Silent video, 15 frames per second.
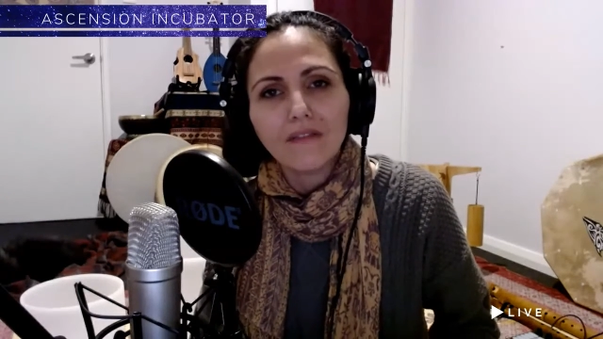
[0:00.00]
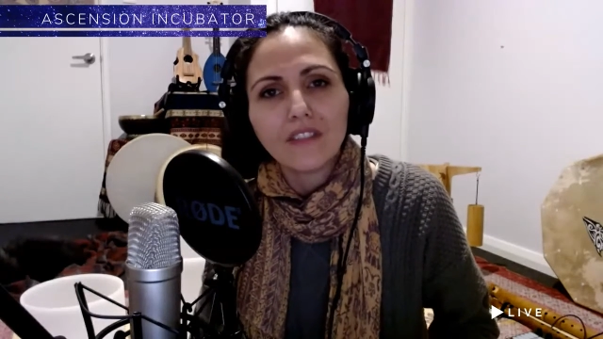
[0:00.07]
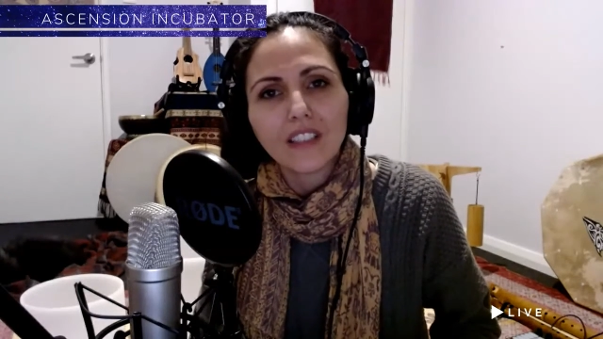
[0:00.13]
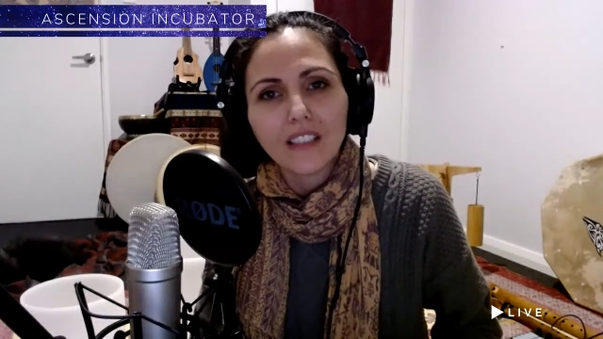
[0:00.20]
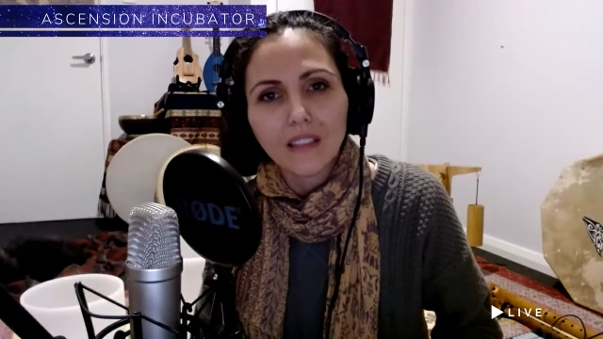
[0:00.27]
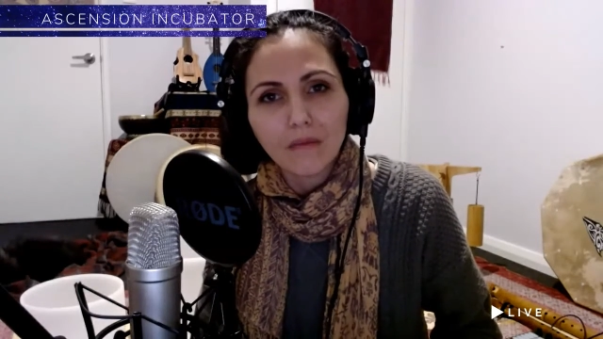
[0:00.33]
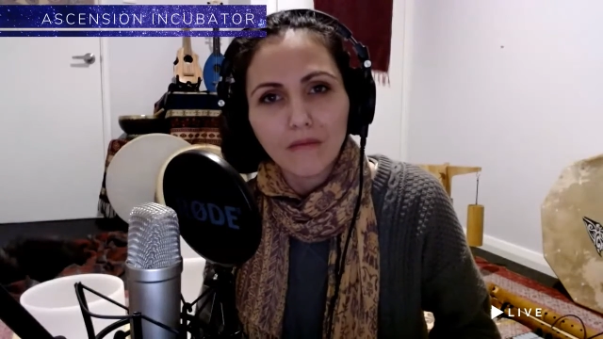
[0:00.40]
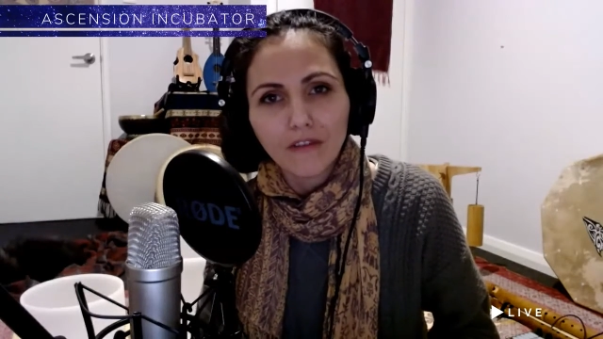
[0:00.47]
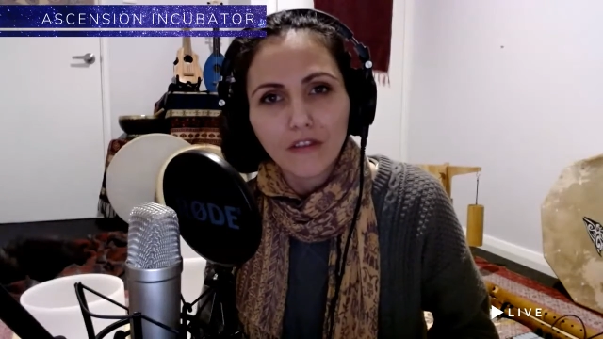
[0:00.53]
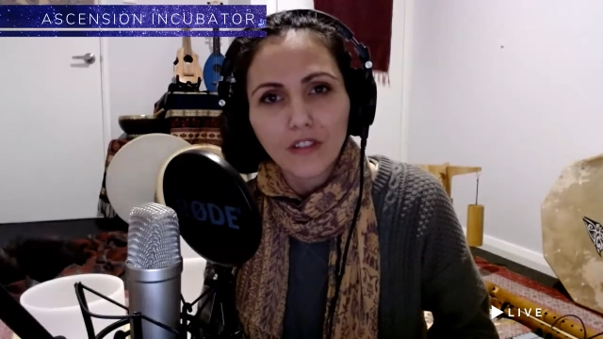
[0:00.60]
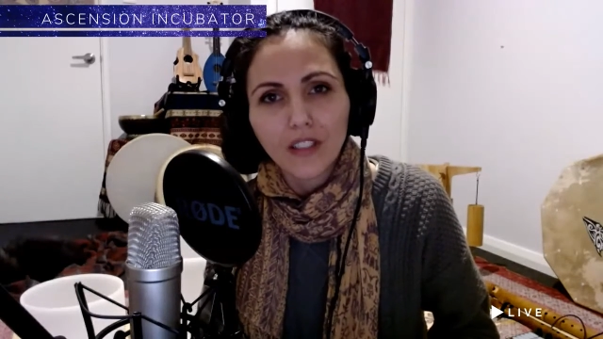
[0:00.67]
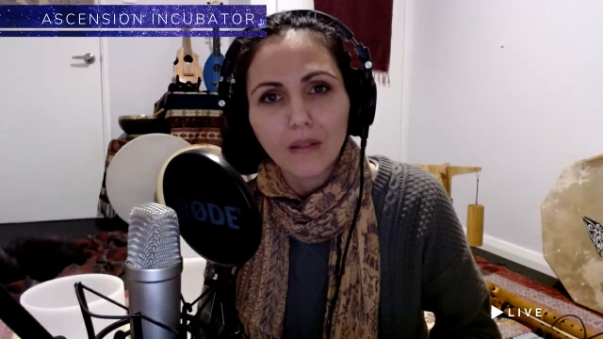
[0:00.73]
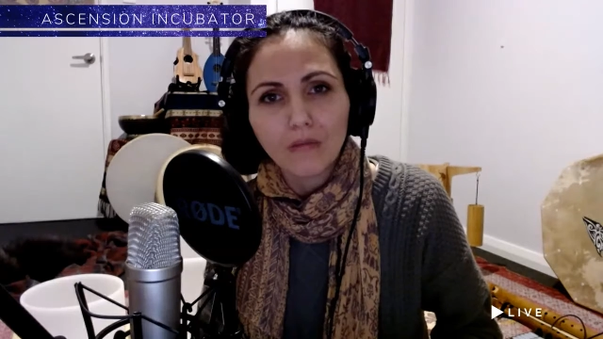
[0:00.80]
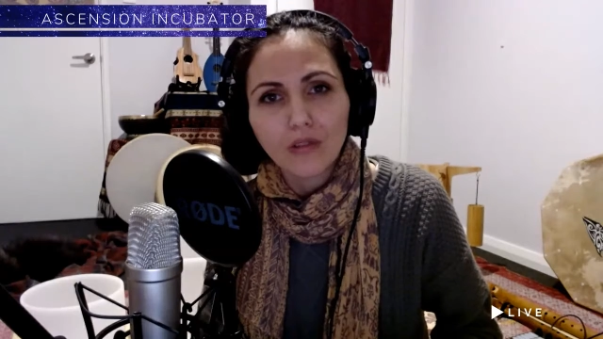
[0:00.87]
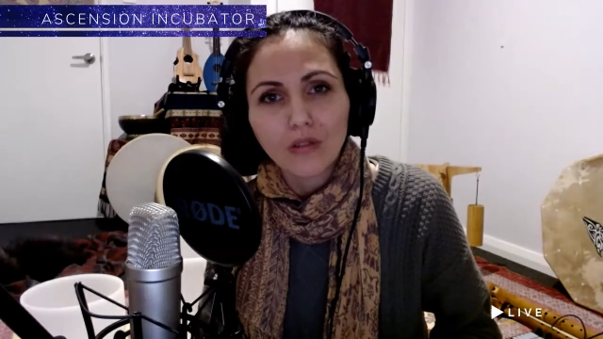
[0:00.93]
to them for
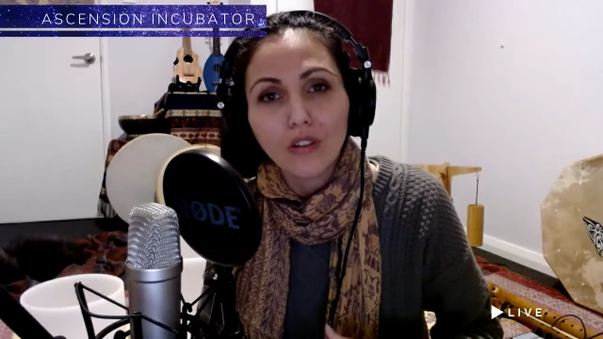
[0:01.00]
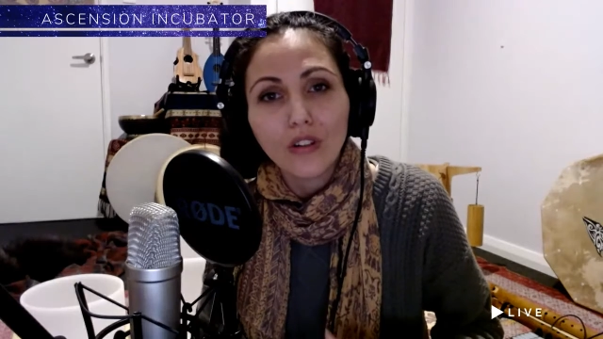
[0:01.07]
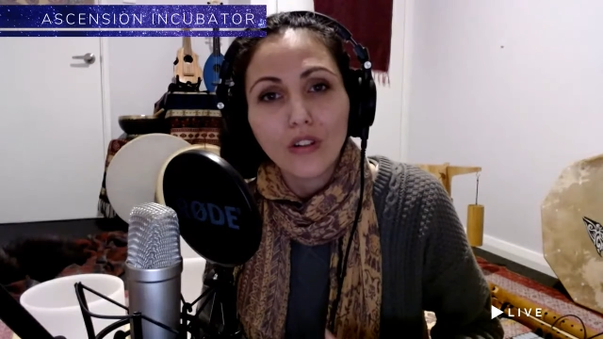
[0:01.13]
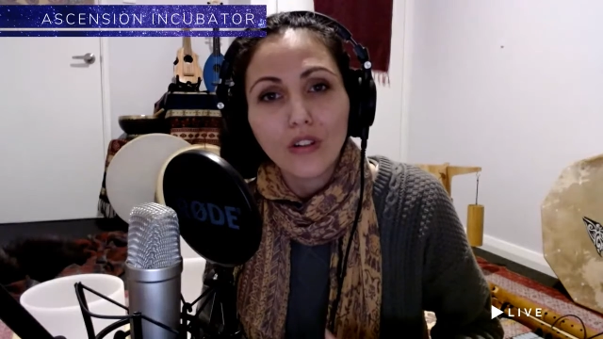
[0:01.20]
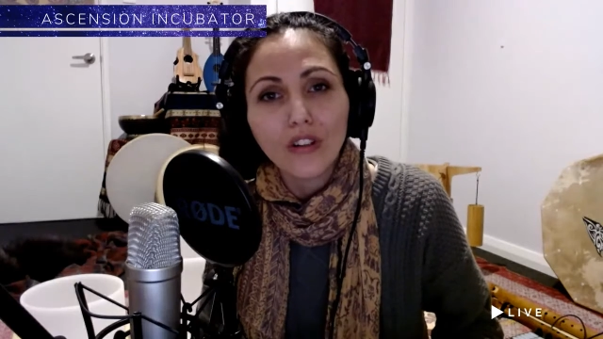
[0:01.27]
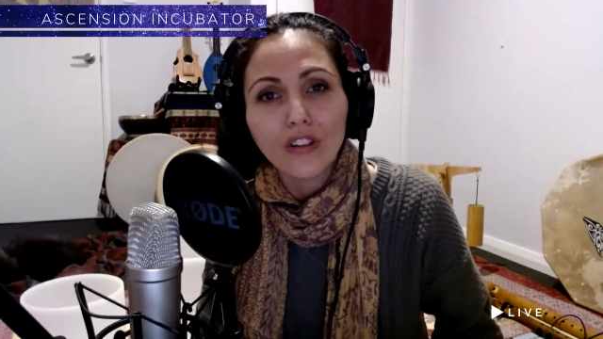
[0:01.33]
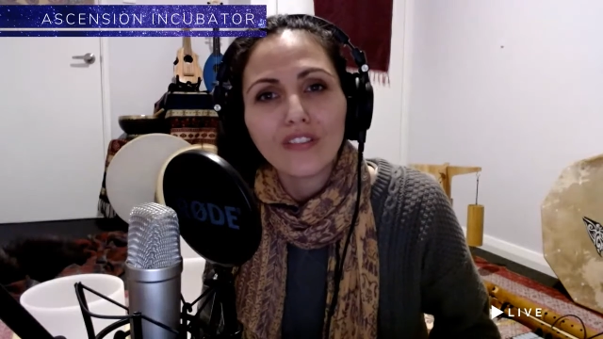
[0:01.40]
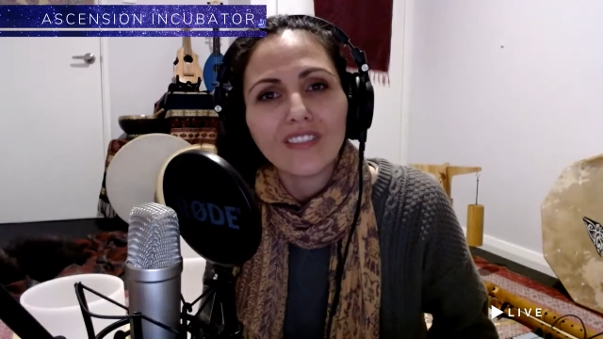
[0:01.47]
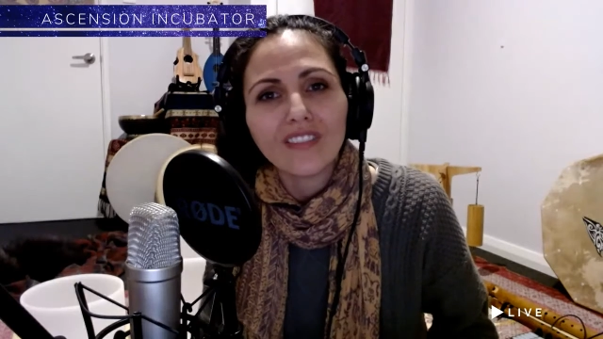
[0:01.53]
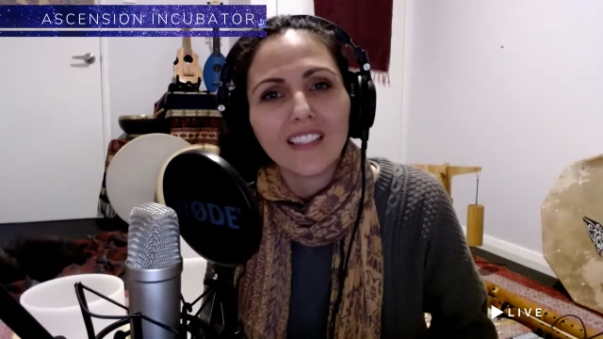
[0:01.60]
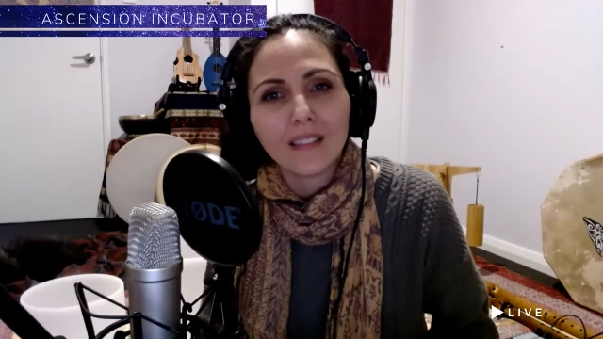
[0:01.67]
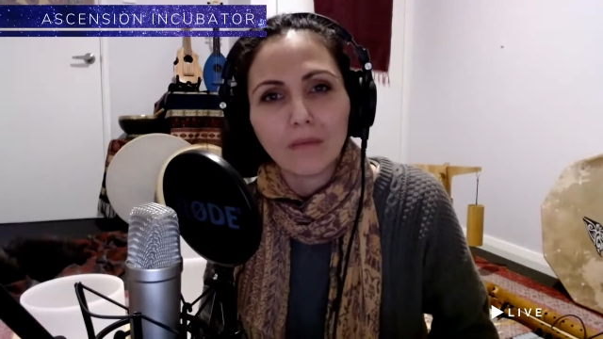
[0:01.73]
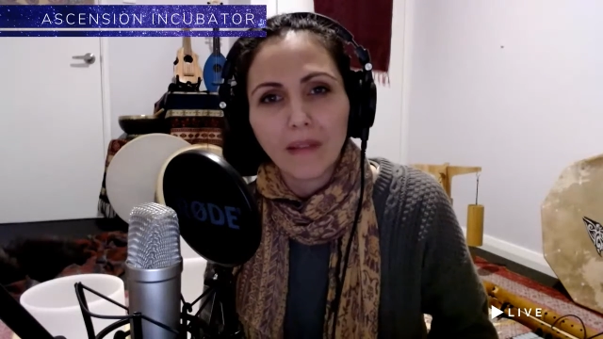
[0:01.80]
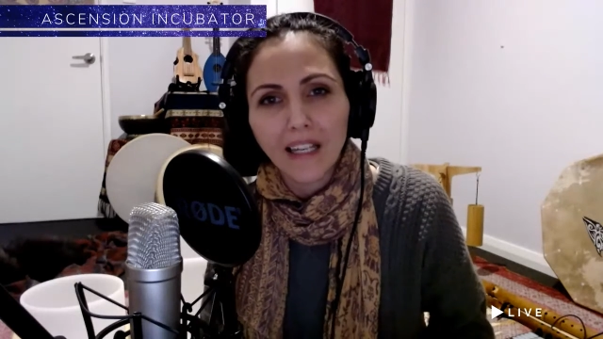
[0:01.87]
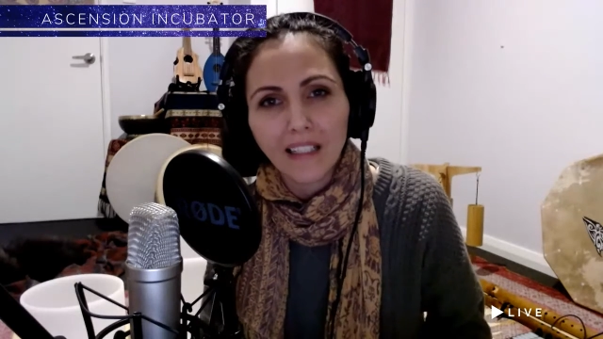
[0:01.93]
them to learn this
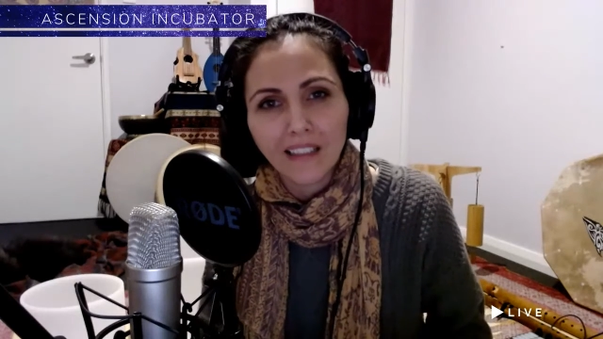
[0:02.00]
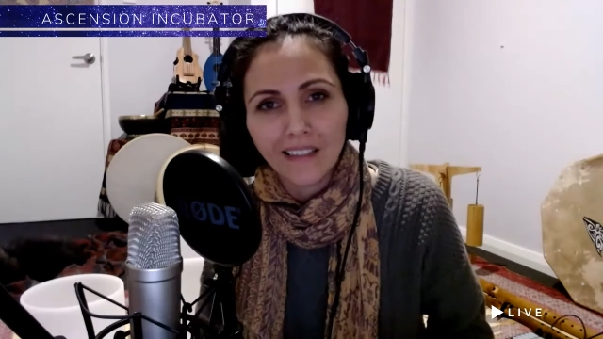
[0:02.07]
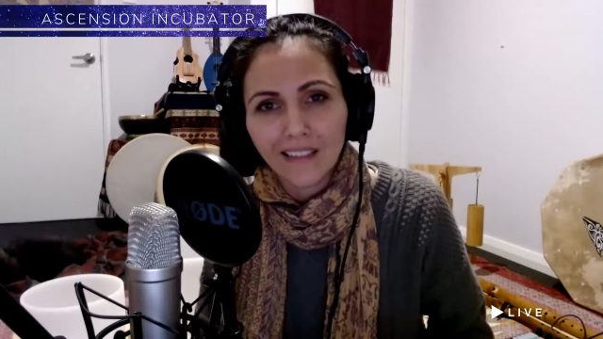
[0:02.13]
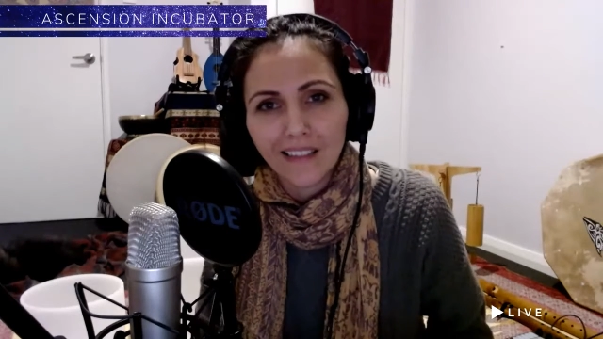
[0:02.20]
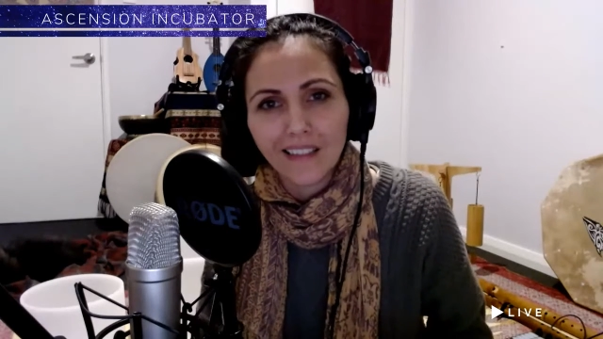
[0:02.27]
balance